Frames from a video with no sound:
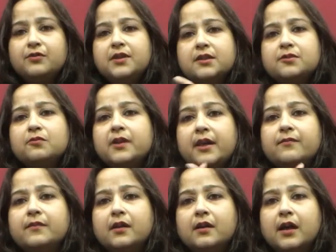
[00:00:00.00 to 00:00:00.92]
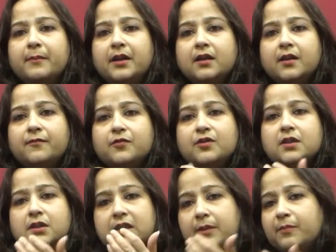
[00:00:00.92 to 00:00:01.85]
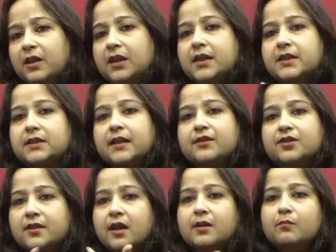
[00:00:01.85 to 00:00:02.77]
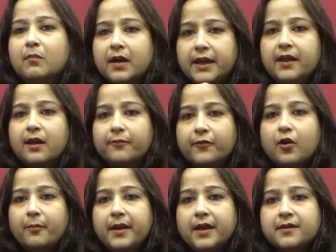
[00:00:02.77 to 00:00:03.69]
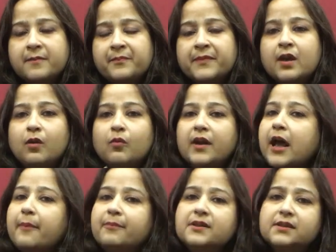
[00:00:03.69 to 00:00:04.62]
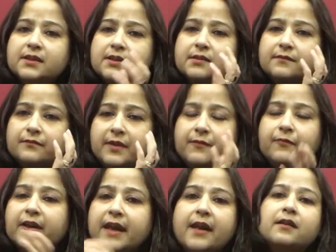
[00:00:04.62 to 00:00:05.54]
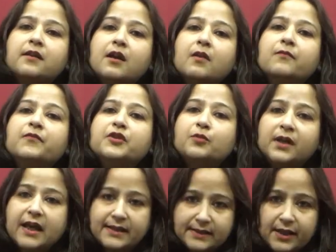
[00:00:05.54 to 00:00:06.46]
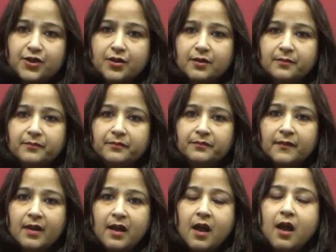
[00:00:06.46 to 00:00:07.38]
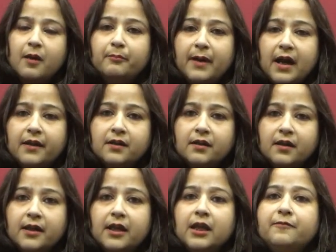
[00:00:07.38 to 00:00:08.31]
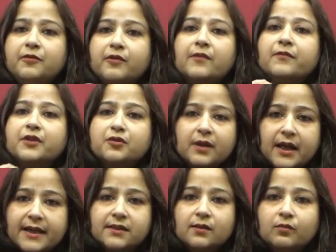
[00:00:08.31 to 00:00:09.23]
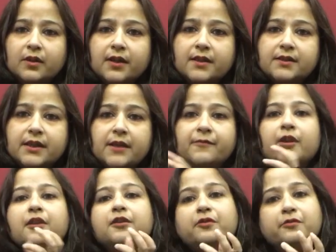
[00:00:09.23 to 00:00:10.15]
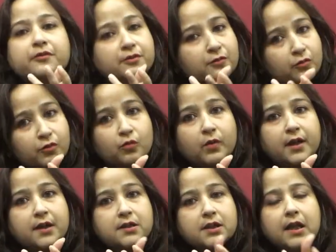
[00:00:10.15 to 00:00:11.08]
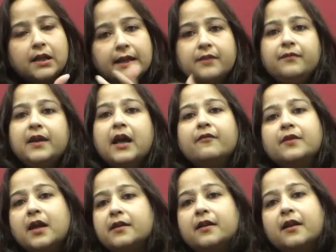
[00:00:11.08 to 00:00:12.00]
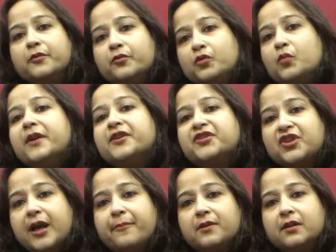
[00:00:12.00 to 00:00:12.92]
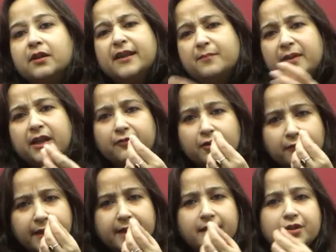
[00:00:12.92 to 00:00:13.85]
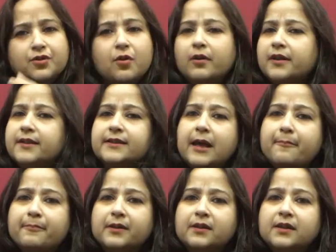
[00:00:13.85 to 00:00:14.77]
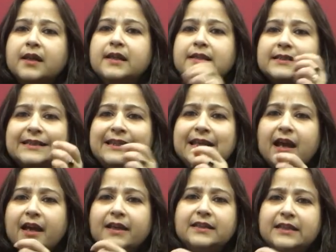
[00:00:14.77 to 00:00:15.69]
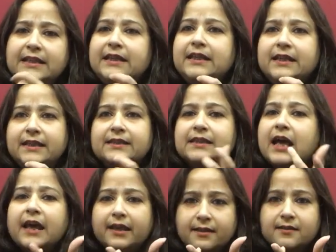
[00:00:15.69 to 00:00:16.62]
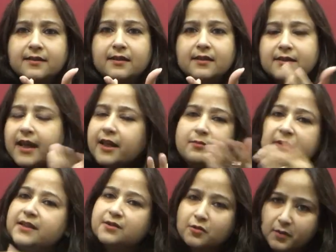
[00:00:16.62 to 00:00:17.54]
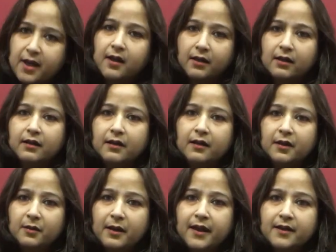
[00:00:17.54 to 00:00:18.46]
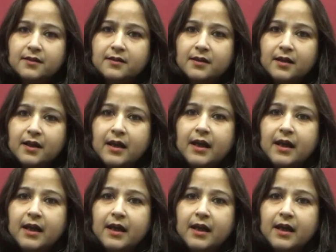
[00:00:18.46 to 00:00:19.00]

Now just to keep, if you just keep a list and start mugging up from it, what happens is we forget visualization. But if you can visualize the words, if you can use root words like we have done in our root words chapter, let me give you a very short example. CIDE, side. Side means to kill, right?